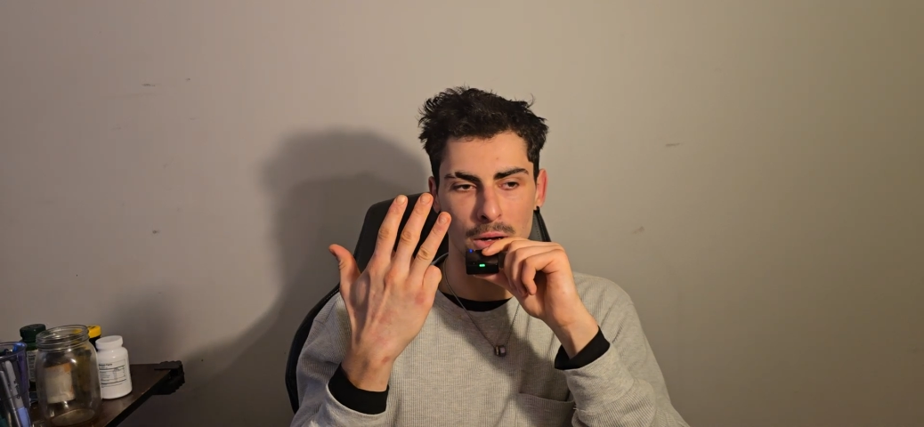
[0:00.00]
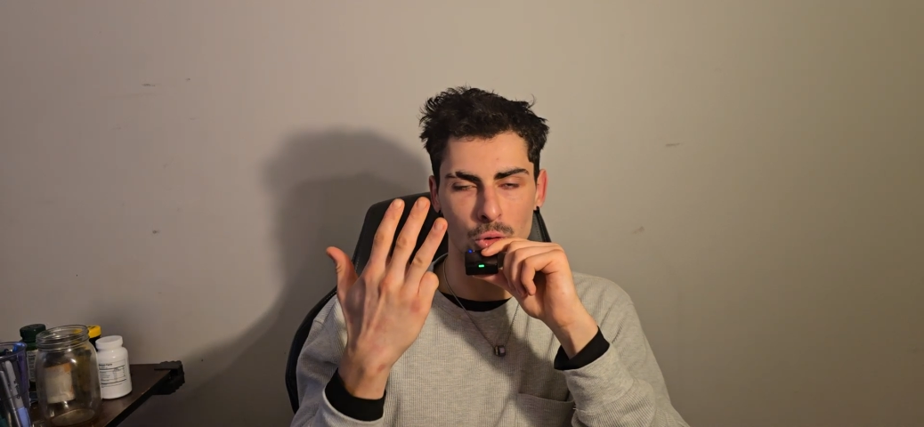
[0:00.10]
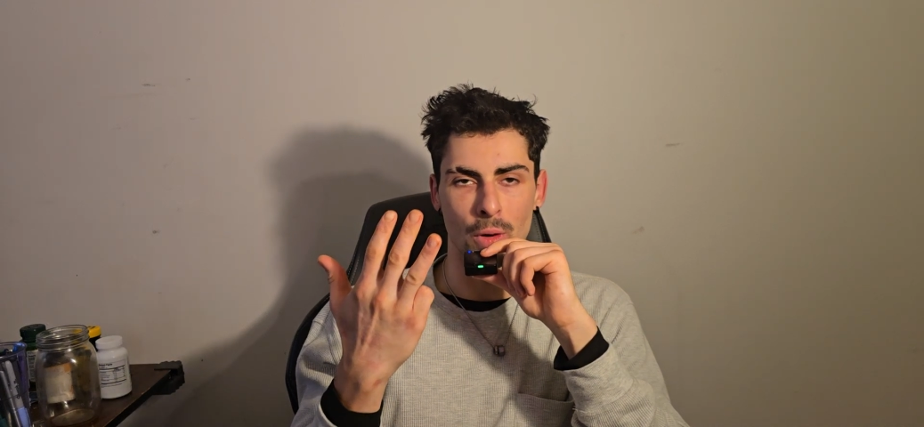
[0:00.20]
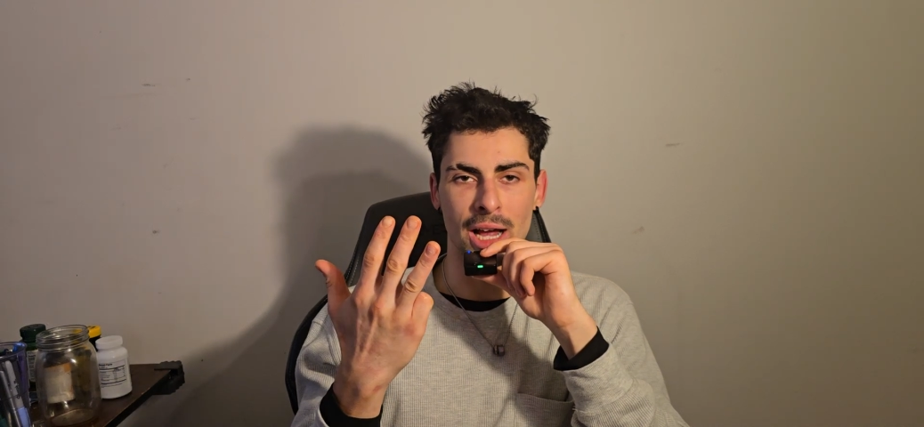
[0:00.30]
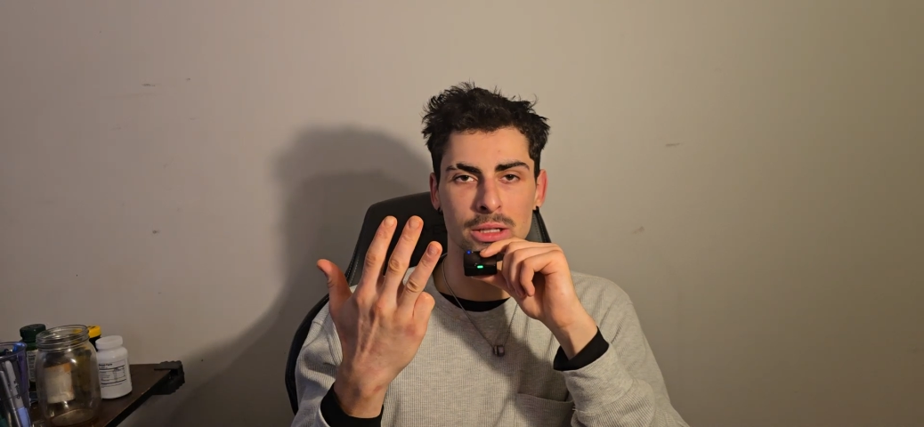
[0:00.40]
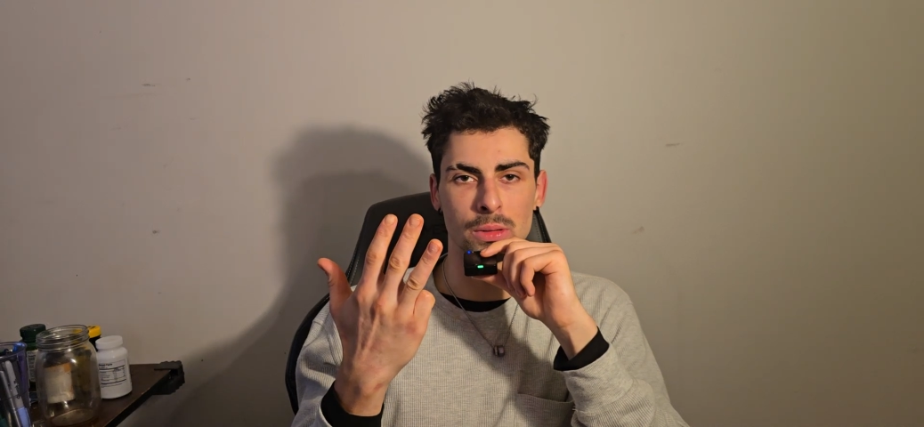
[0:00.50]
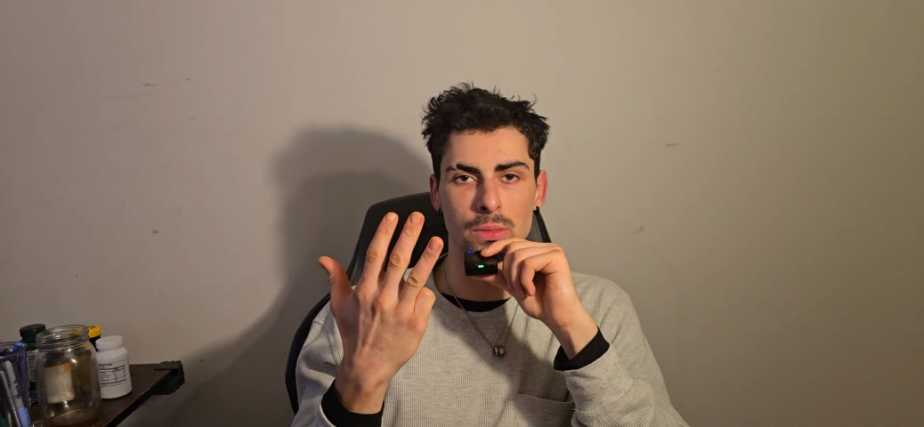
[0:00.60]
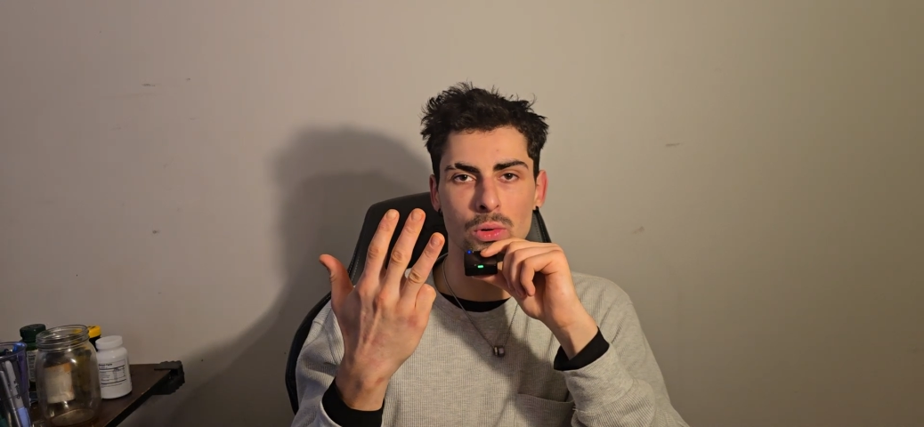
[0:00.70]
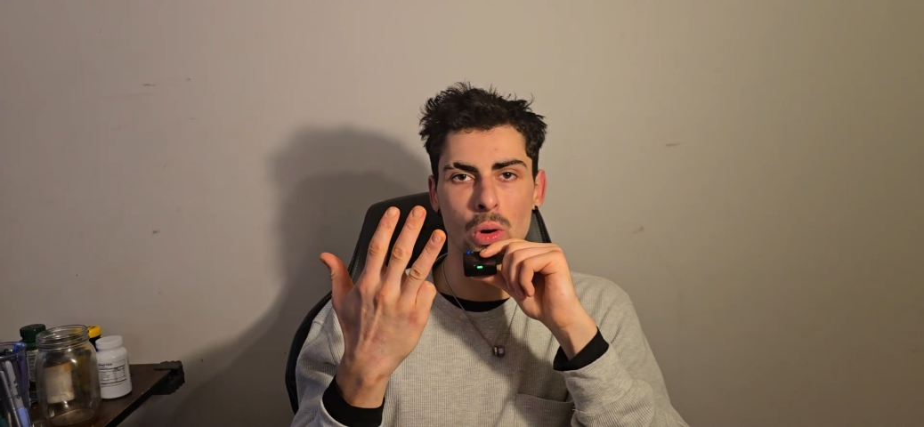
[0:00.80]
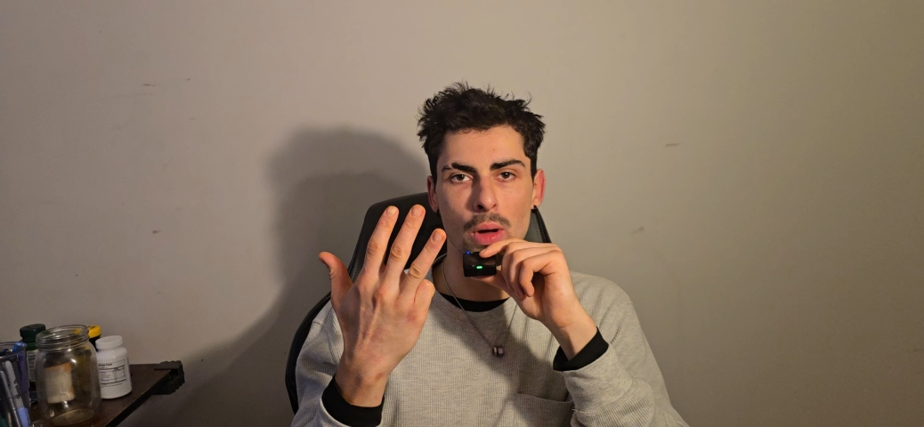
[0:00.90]
attract
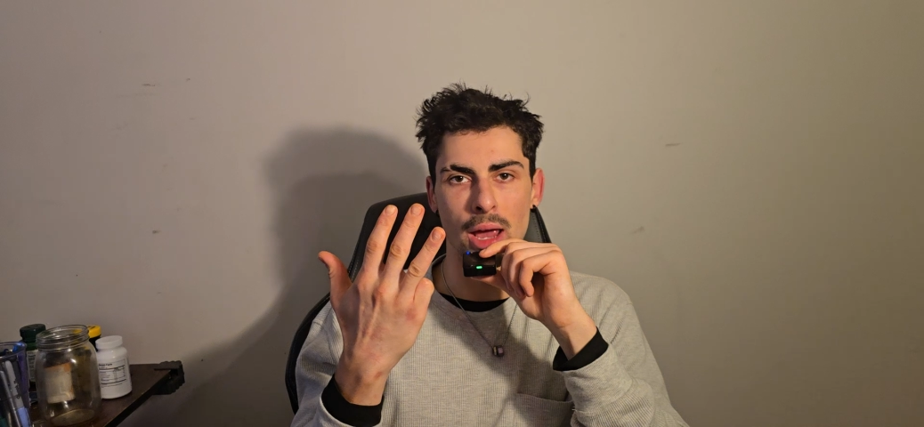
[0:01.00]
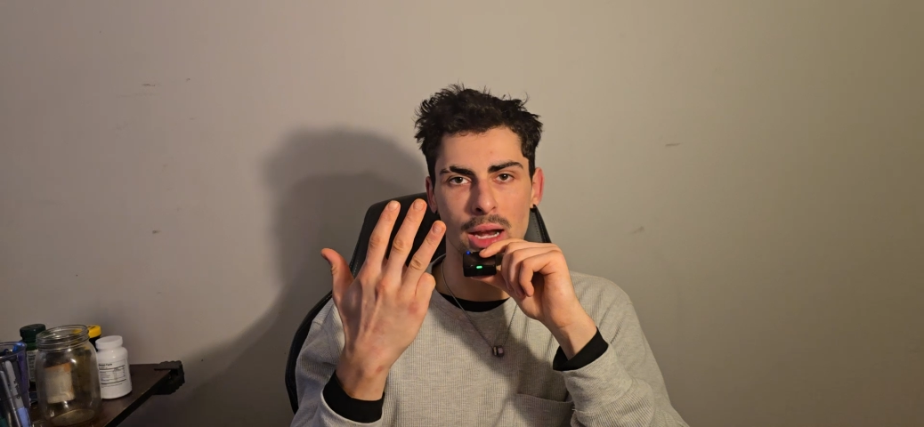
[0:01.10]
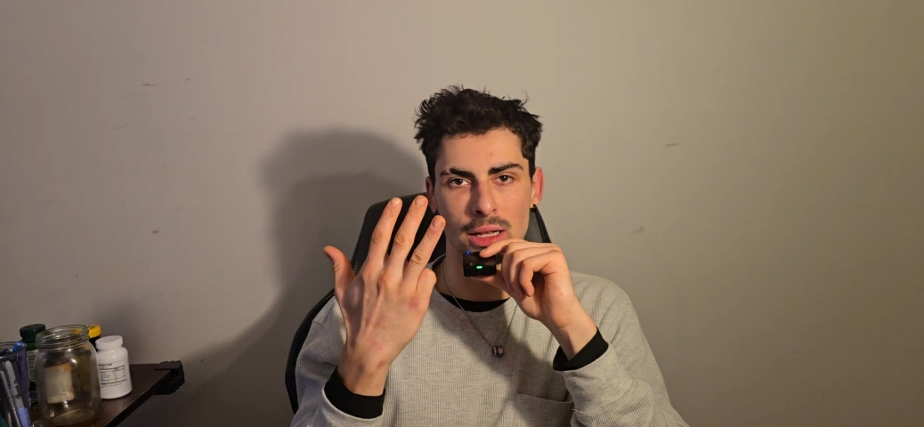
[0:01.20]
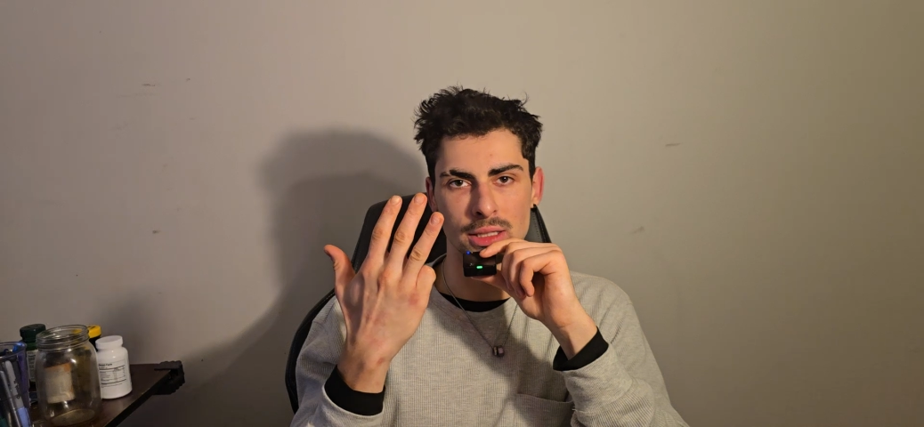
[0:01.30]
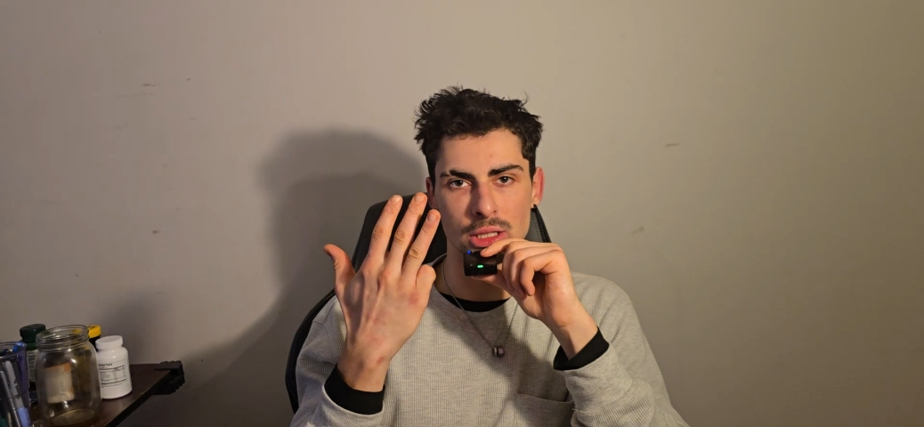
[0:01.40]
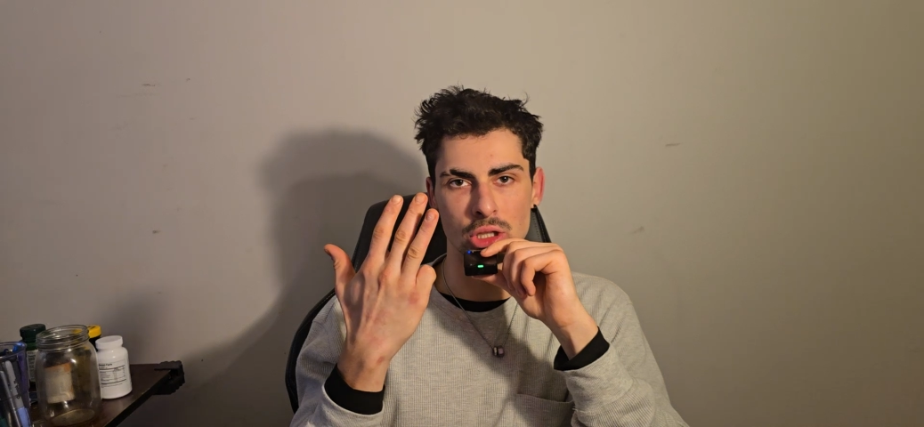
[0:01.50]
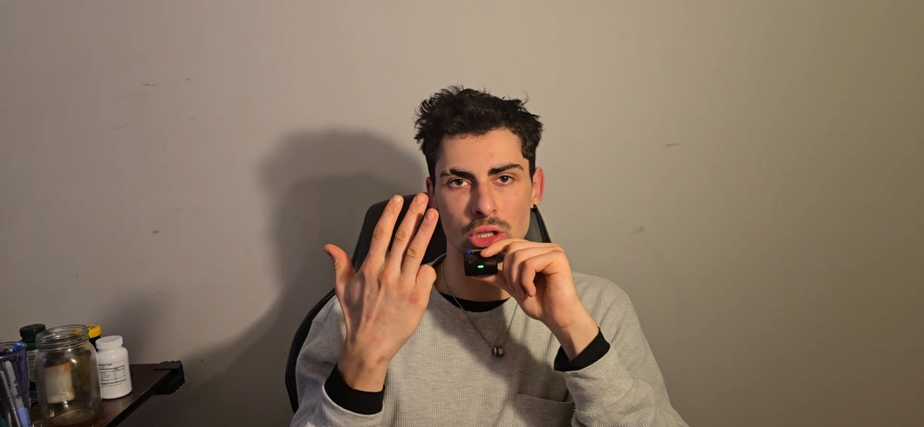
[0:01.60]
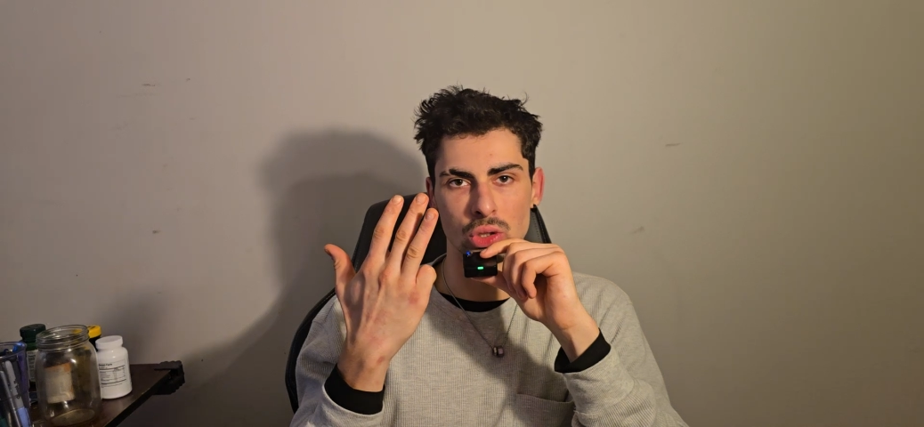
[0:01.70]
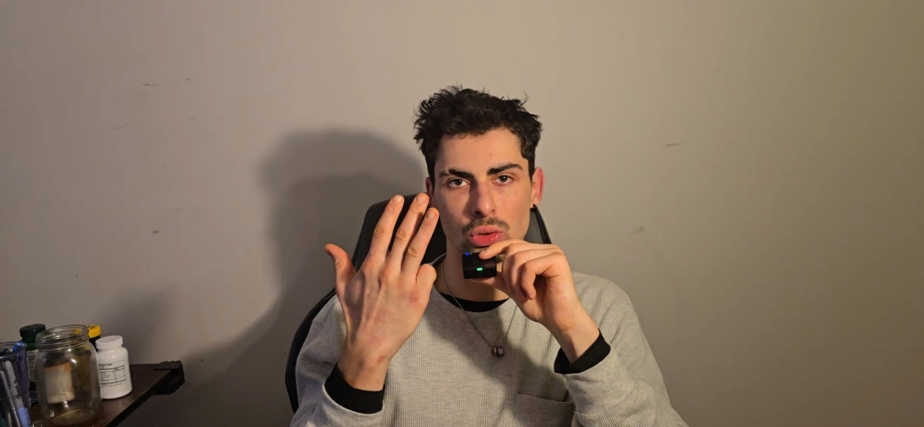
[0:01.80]
people, and it teaches